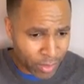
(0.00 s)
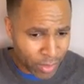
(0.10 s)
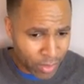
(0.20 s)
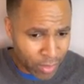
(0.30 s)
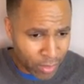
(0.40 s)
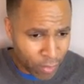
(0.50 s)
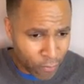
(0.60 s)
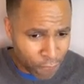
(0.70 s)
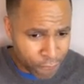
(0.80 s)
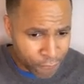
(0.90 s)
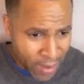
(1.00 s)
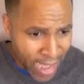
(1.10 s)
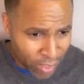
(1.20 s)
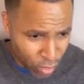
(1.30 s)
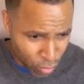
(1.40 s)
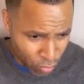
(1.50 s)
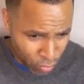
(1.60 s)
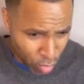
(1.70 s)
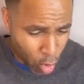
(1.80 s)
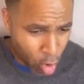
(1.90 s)
follow
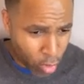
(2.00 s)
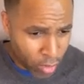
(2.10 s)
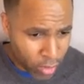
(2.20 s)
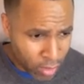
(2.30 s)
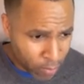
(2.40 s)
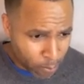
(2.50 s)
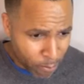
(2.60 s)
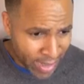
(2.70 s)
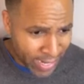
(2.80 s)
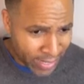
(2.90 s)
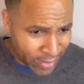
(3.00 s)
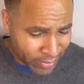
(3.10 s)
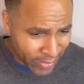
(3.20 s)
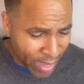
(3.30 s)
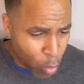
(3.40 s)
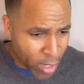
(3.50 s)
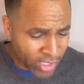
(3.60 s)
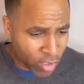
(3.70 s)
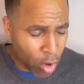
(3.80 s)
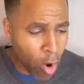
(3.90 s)
or make they want to
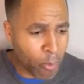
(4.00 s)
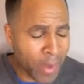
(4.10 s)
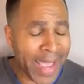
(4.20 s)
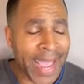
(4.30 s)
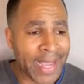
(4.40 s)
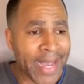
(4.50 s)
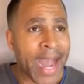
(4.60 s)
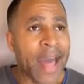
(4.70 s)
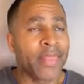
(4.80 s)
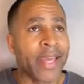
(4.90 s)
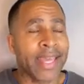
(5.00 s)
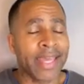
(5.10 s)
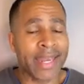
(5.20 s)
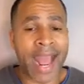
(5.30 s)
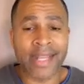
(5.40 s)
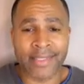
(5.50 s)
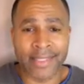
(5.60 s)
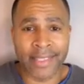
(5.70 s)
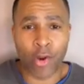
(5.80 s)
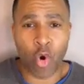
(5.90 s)
obey a God that cannot see or
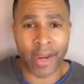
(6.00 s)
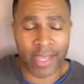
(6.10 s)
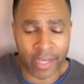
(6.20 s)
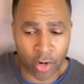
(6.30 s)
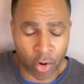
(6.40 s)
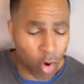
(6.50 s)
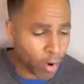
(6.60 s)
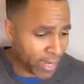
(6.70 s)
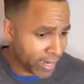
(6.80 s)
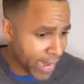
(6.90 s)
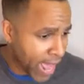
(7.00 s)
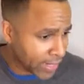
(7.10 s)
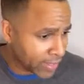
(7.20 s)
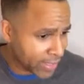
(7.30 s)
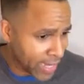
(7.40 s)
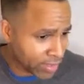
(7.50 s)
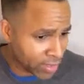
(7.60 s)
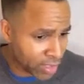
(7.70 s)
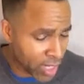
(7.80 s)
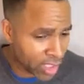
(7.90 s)
hear or cannot taste and touch,
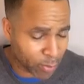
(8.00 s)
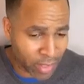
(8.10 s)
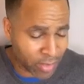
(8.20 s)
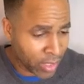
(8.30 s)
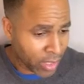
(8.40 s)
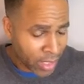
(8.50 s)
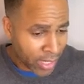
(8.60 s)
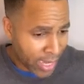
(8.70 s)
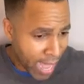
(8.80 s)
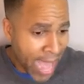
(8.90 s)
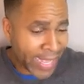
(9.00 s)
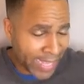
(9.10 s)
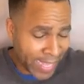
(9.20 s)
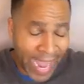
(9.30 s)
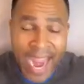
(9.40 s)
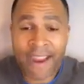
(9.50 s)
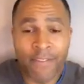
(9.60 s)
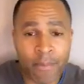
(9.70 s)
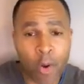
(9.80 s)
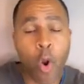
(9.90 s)
but God gave them
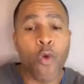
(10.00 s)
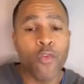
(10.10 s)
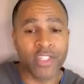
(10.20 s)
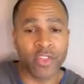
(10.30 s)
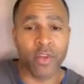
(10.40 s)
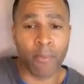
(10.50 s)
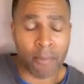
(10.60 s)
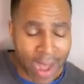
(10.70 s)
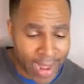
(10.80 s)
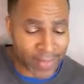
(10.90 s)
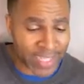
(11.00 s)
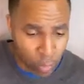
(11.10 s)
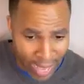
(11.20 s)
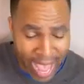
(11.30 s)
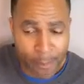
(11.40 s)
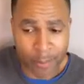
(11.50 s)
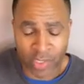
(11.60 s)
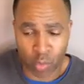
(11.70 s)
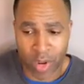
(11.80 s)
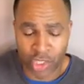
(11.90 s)
over to their mind. That's what happens when
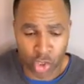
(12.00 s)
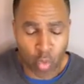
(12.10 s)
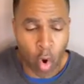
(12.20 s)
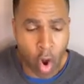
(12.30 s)
you are